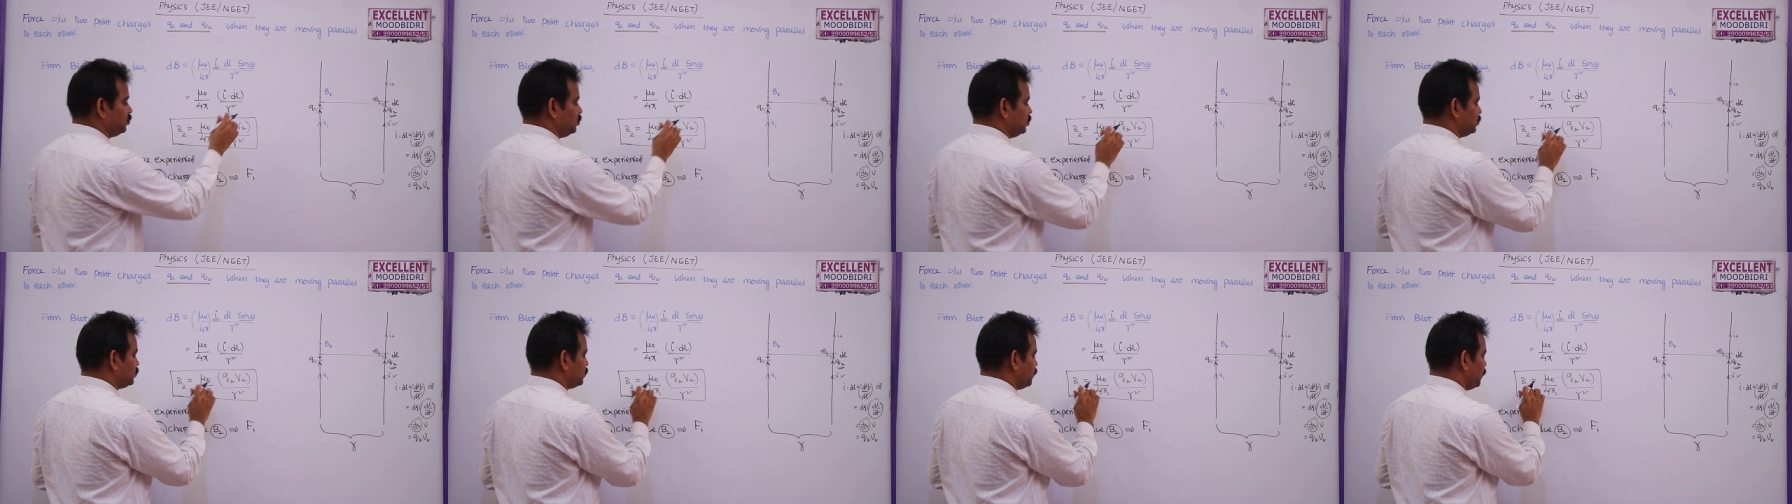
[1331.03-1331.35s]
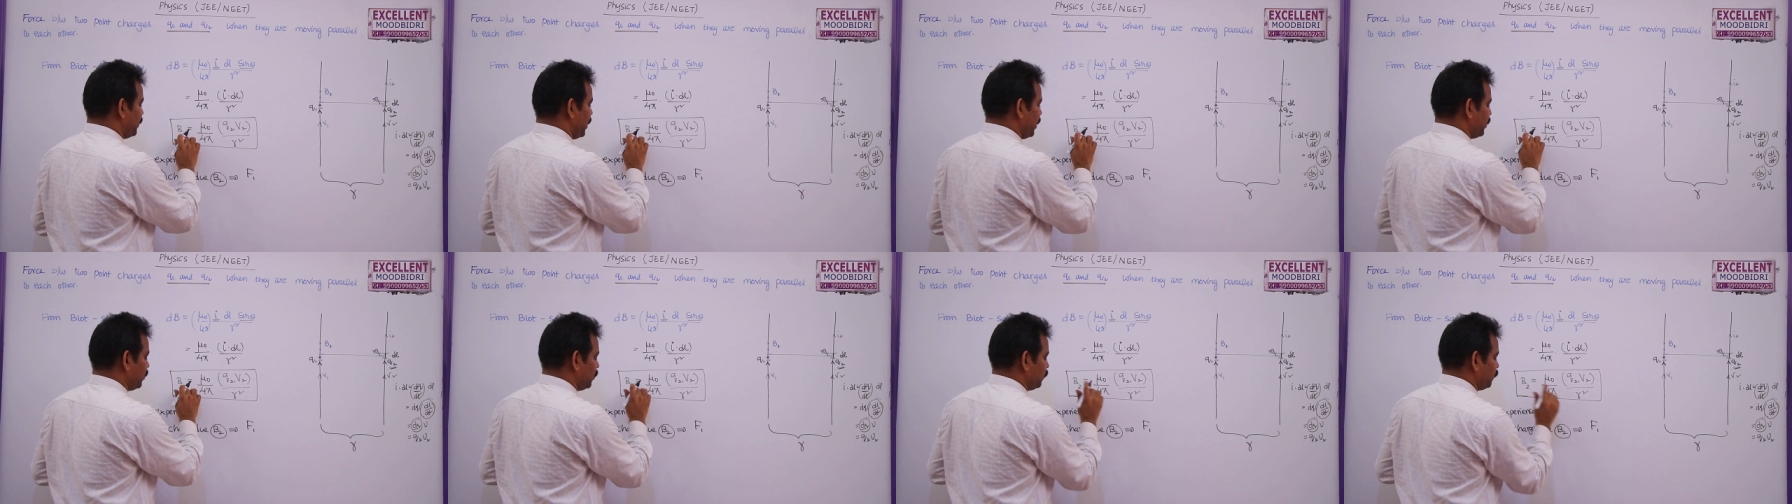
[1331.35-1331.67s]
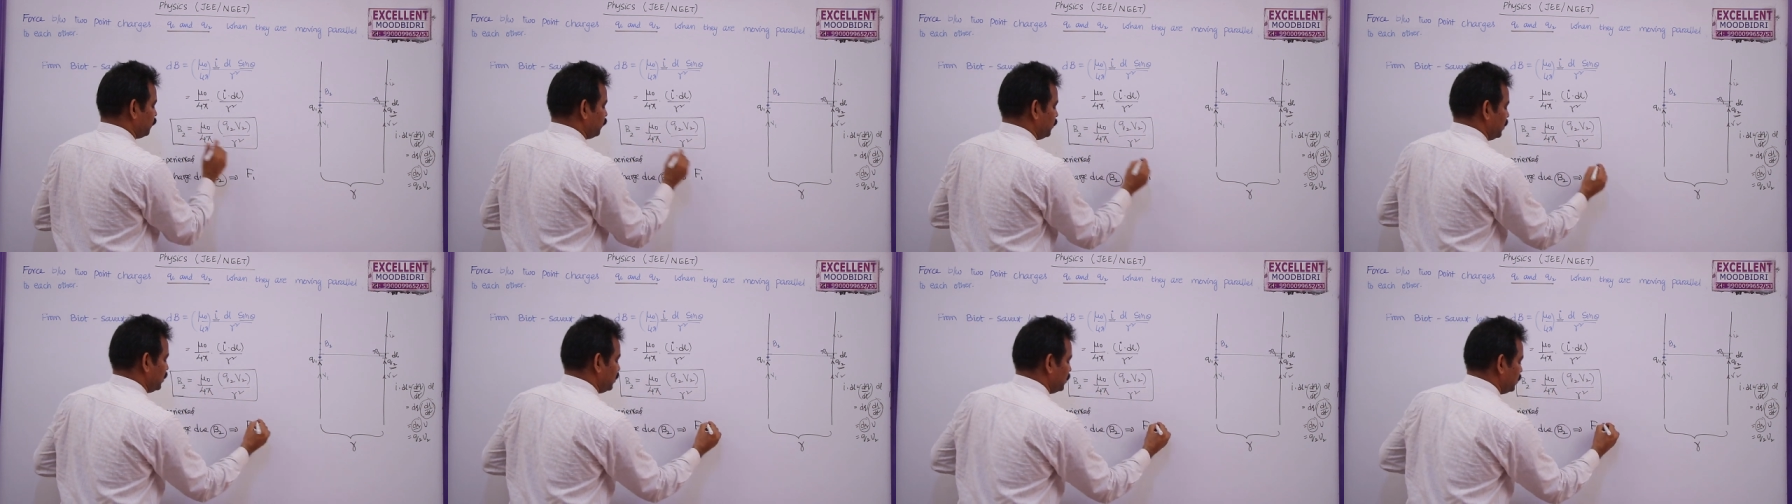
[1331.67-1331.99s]
this magnetic
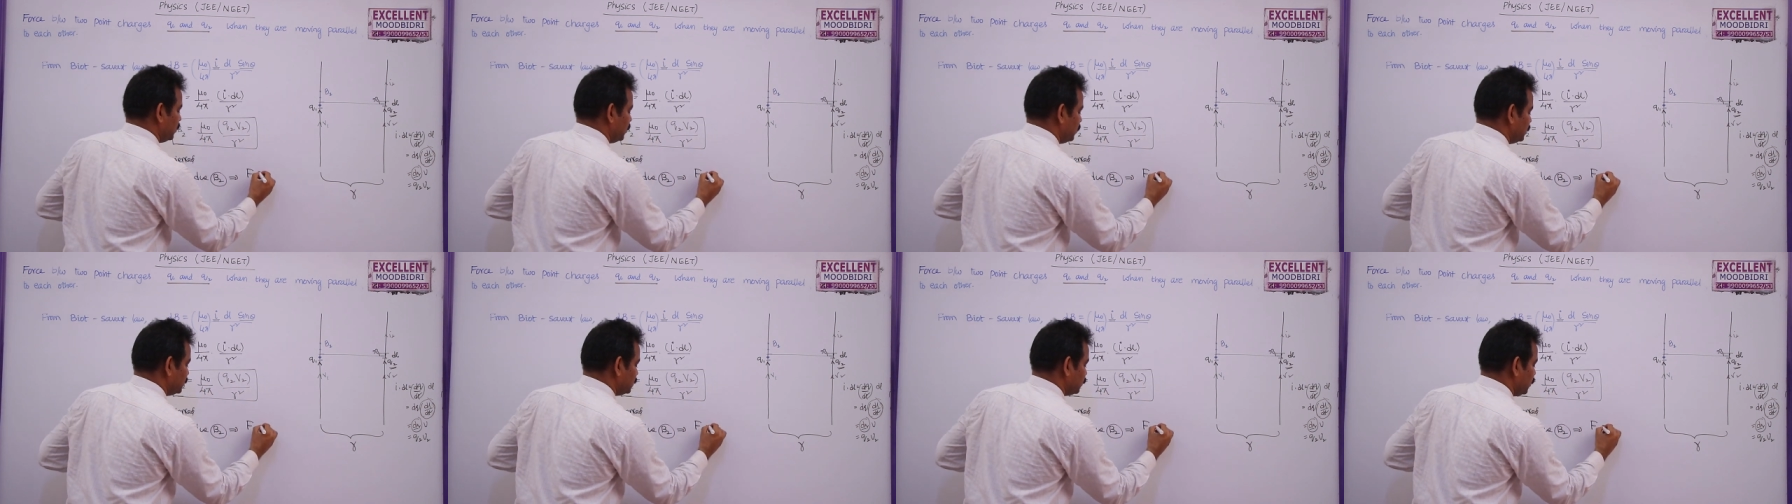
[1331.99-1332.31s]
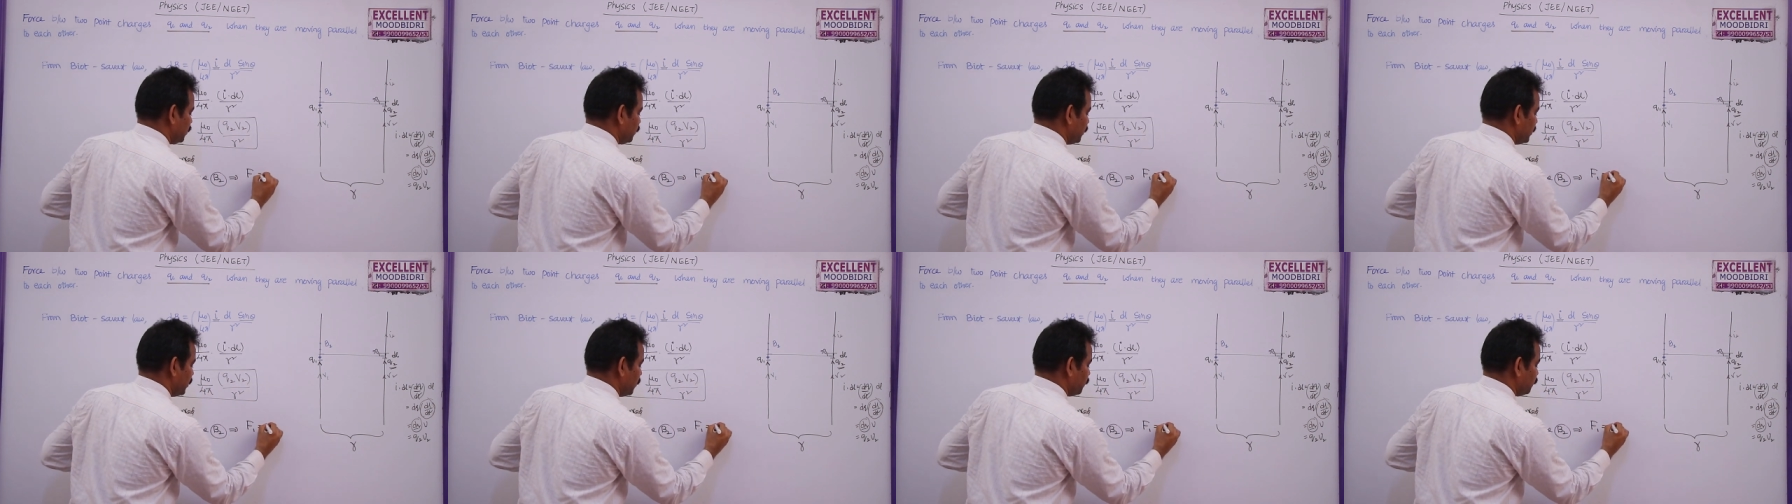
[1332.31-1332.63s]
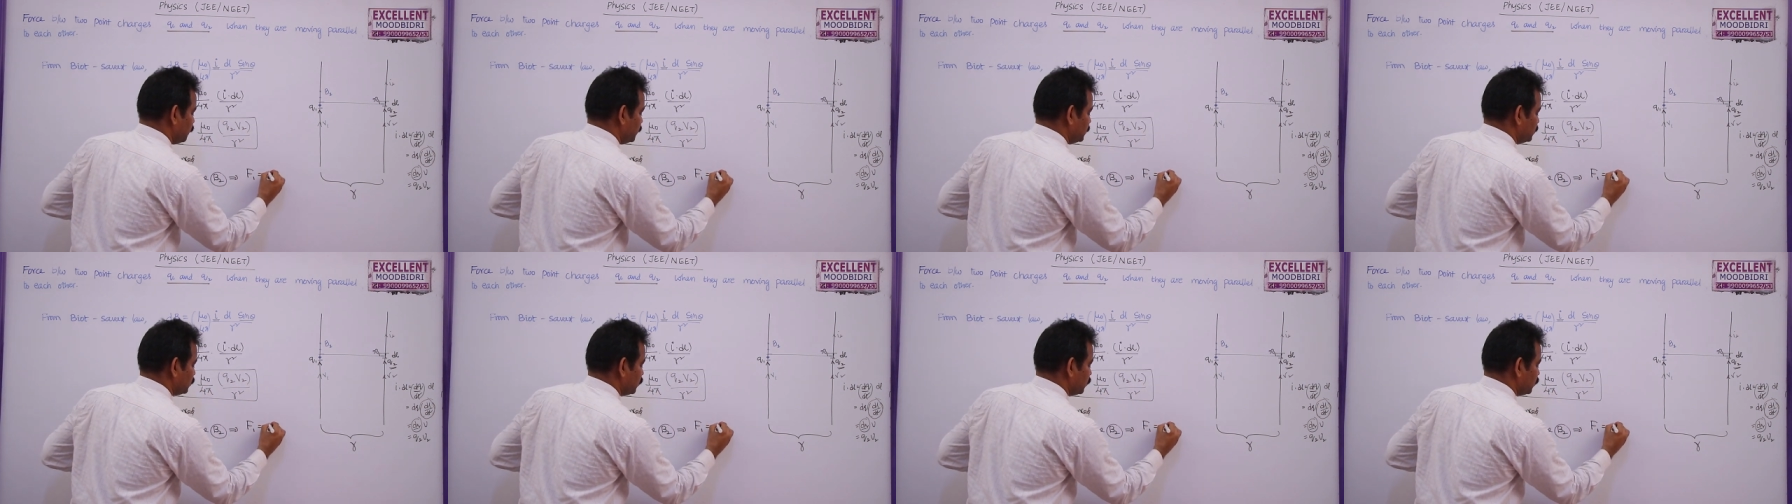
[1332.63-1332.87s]
field is given by F is